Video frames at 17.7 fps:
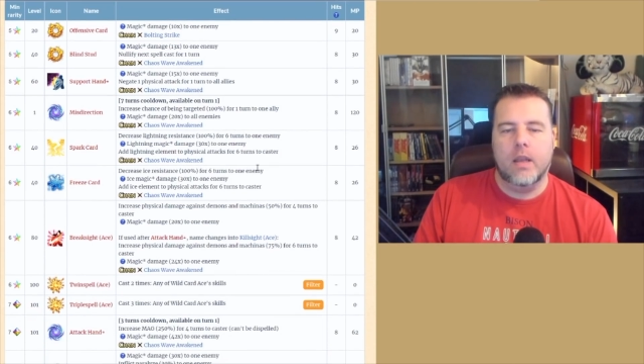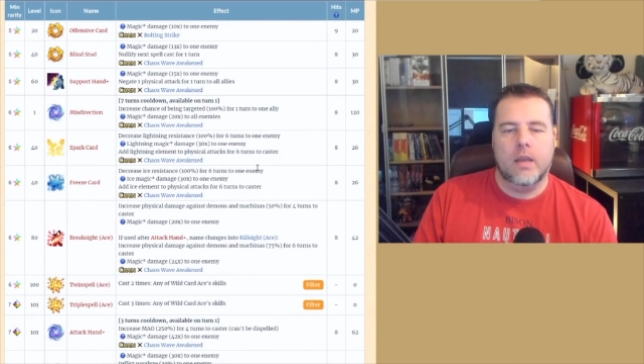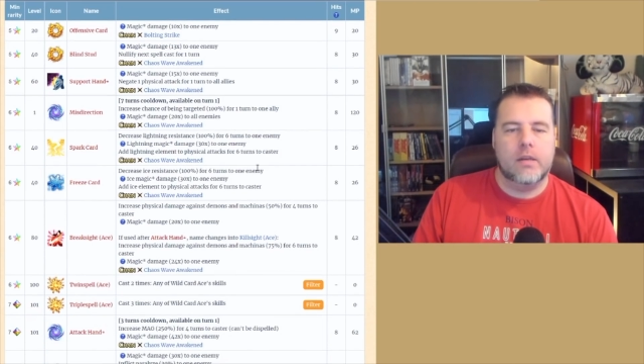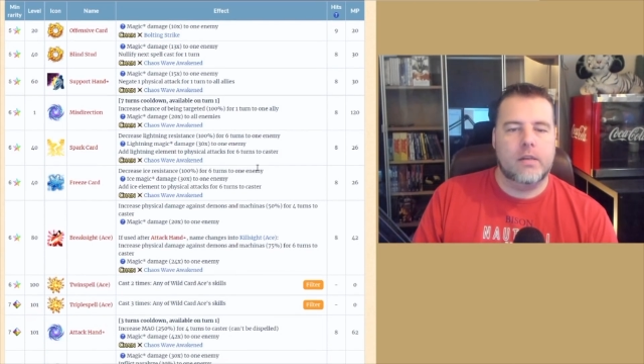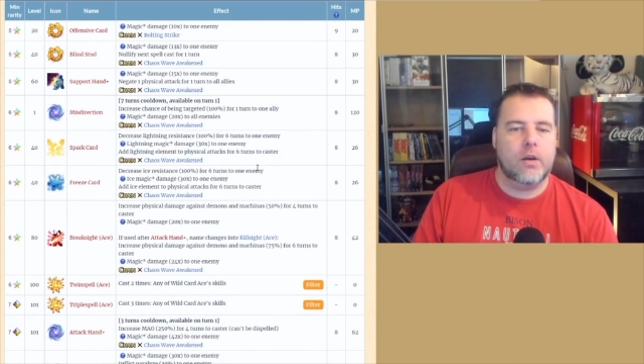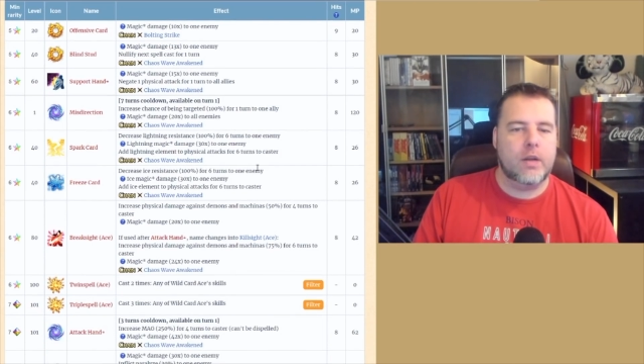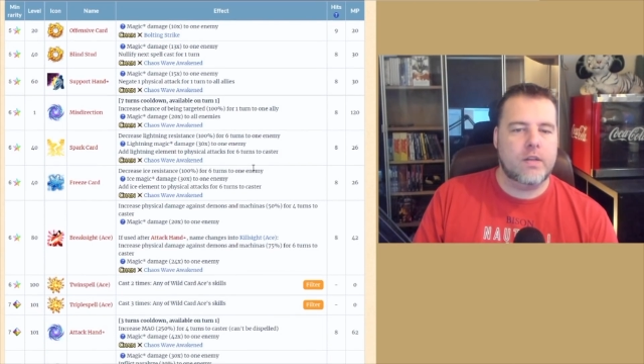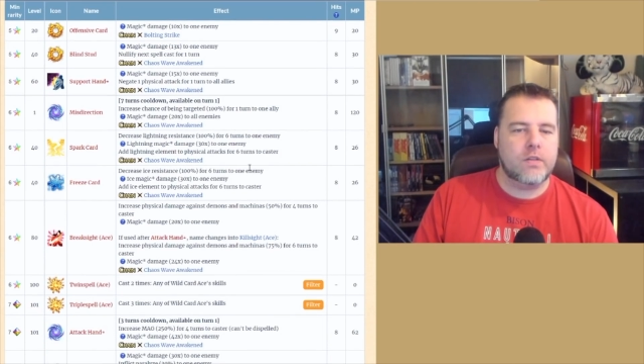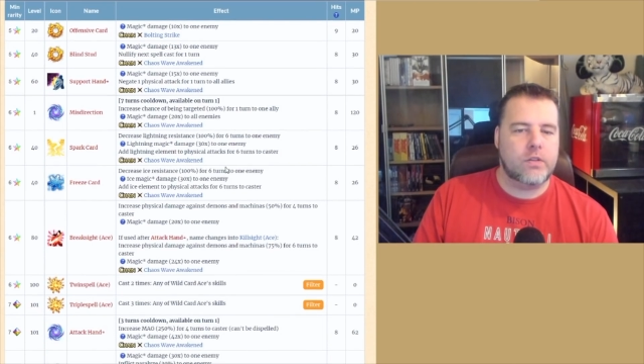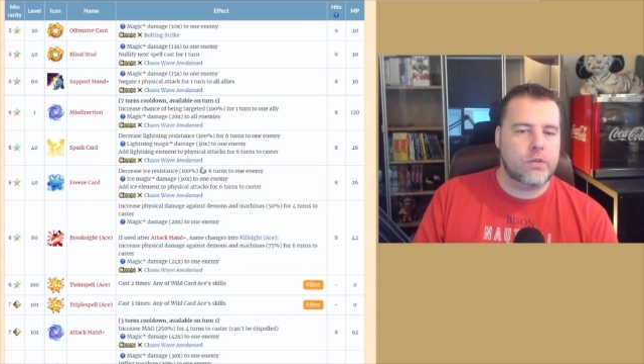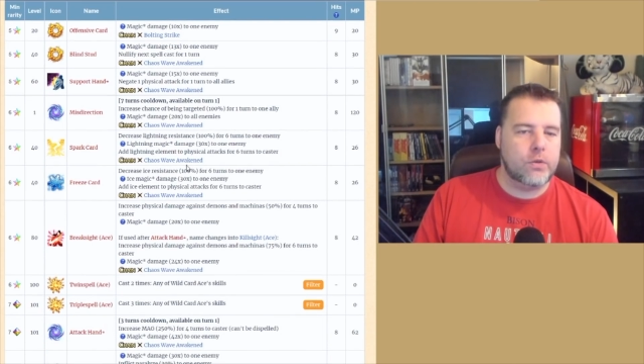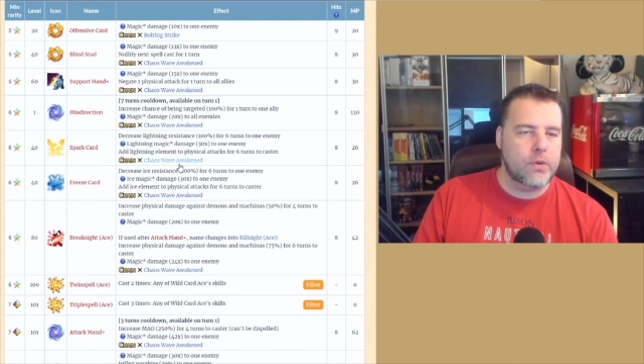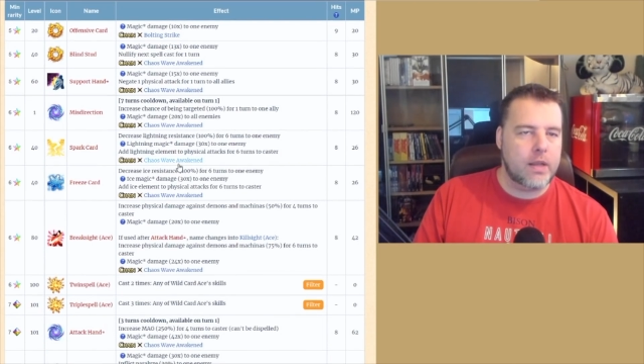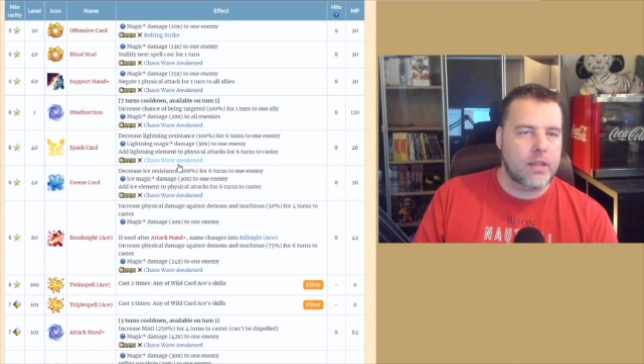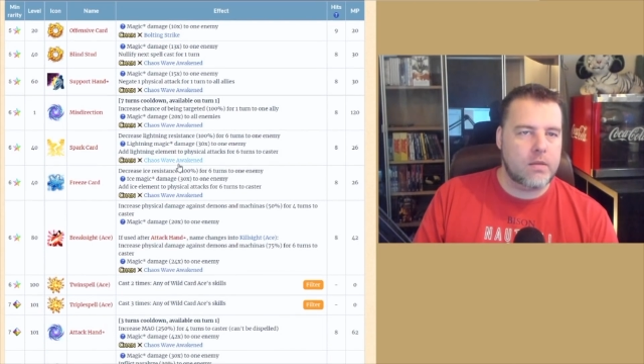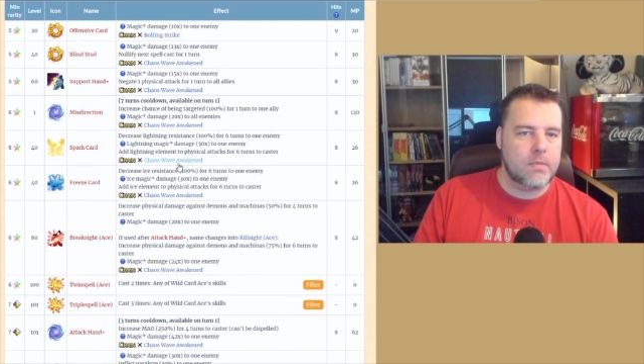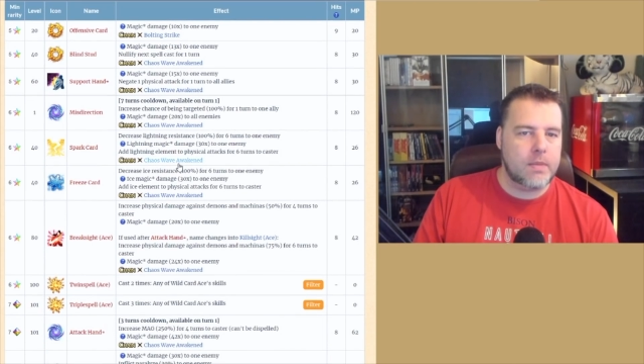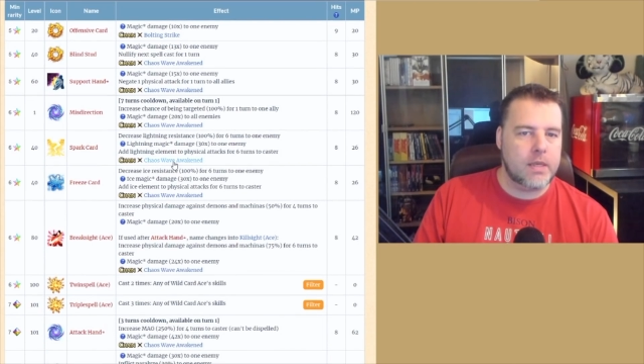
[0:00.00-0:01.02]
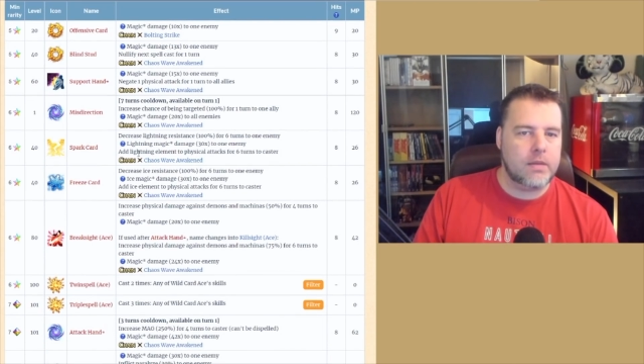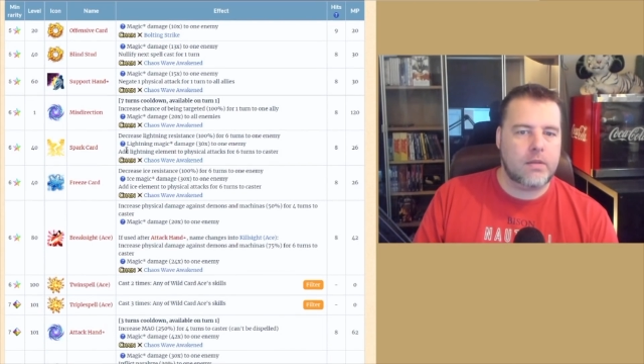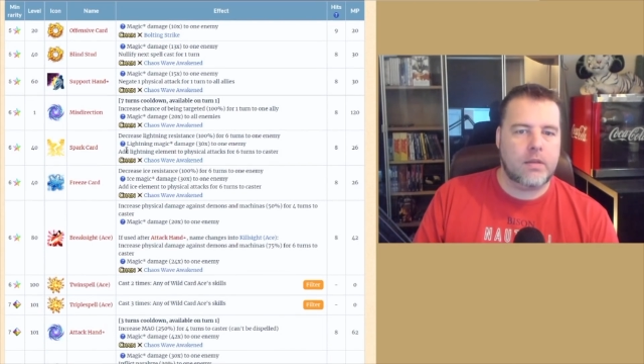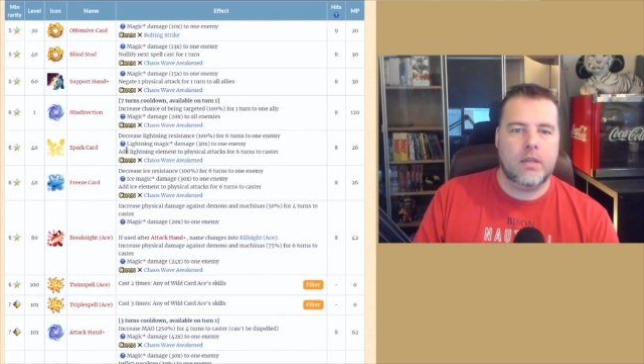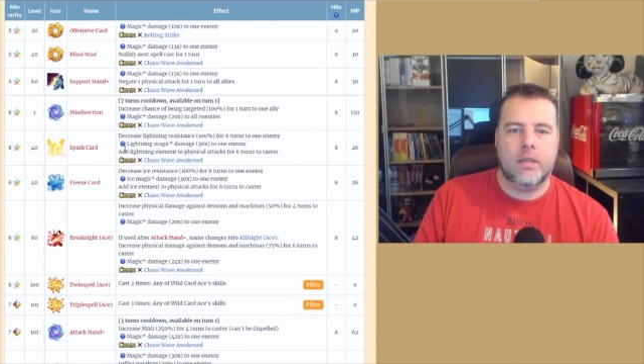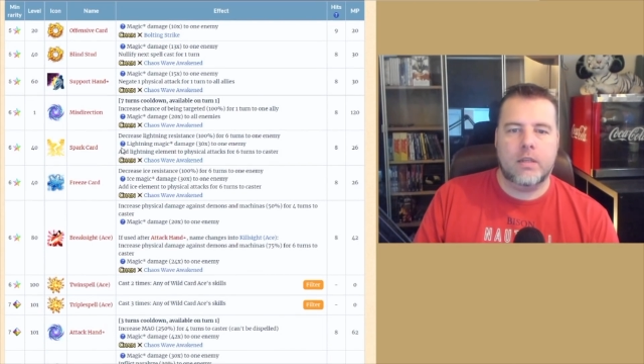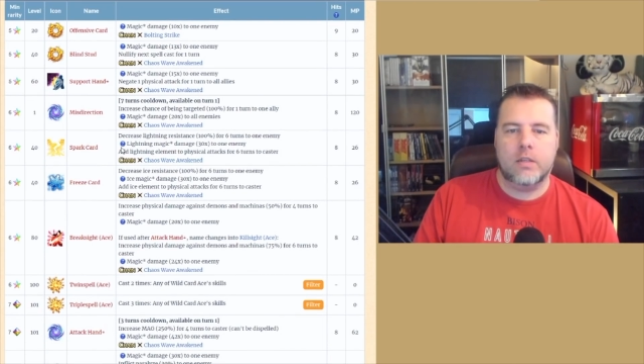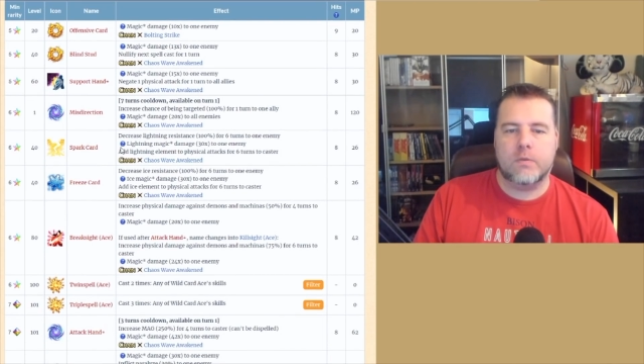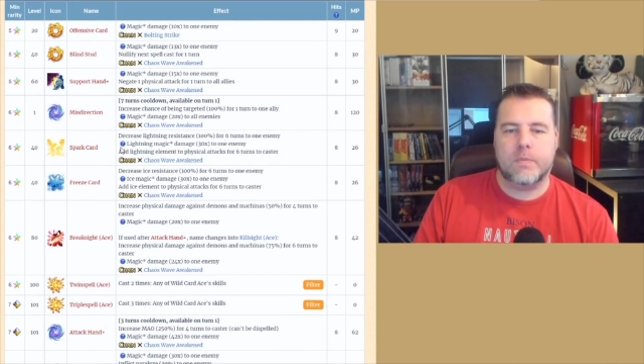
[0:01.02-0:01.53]
Now, he has 2 elements
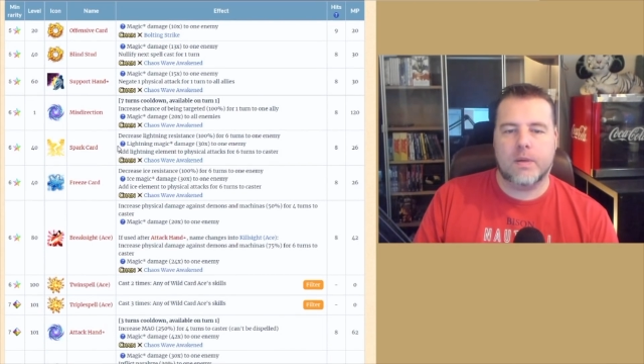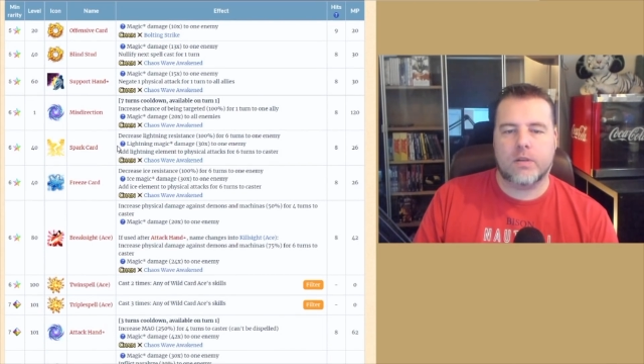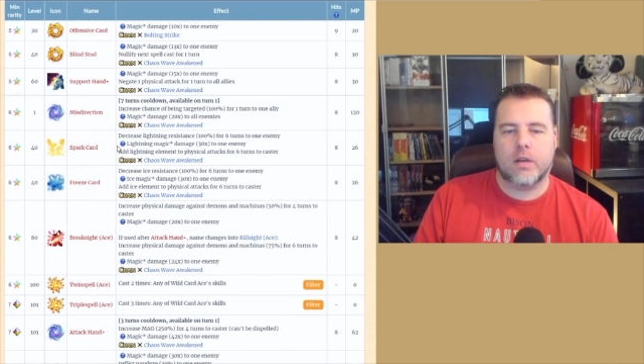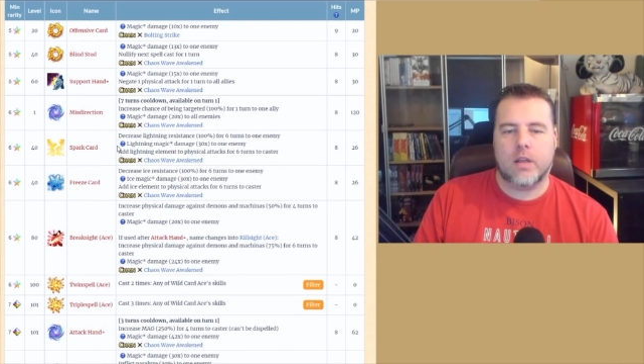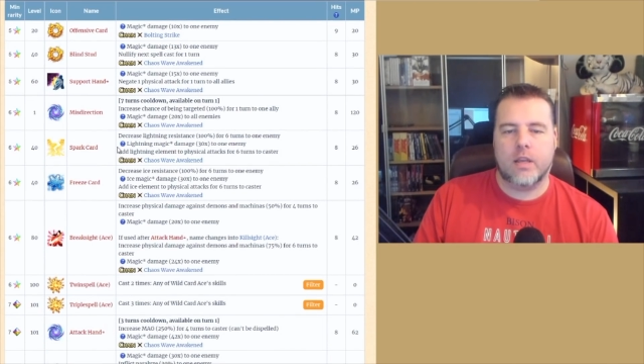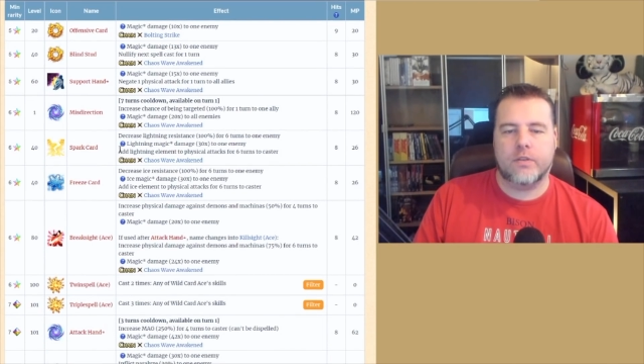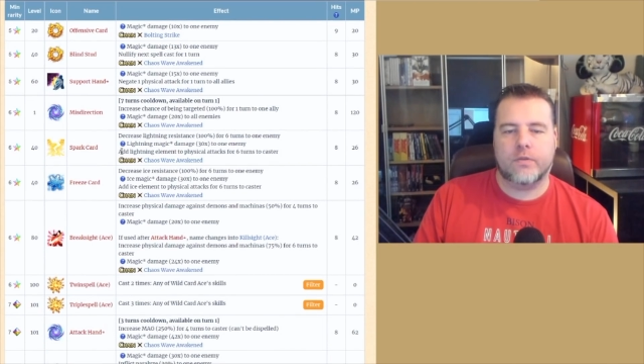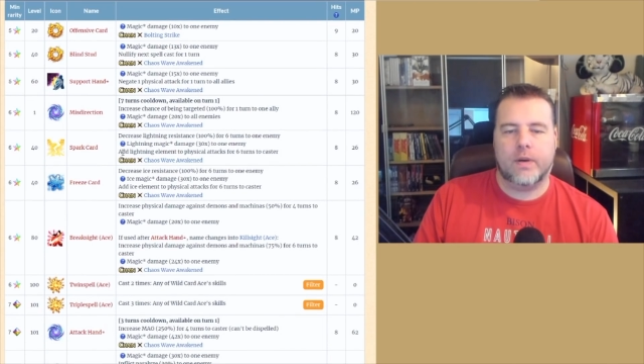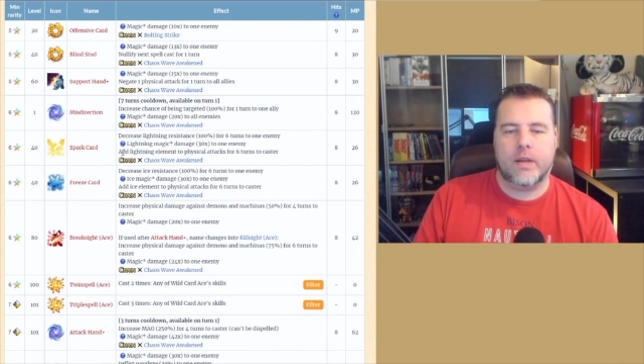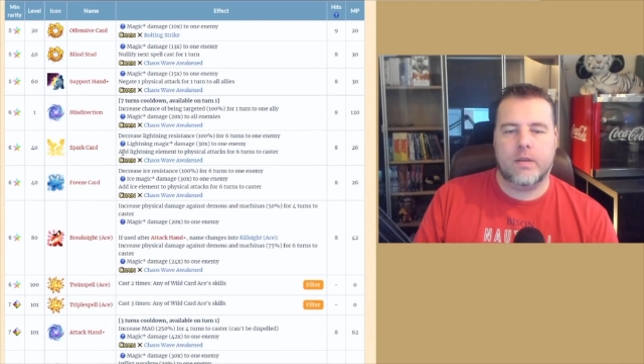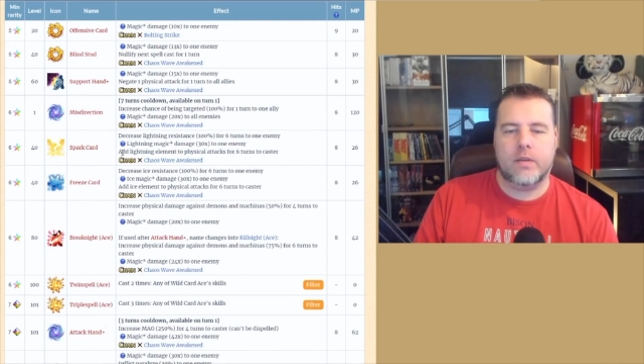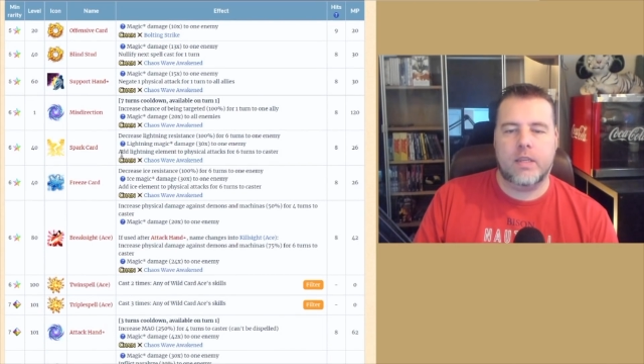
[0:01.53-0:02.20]
he specializes around.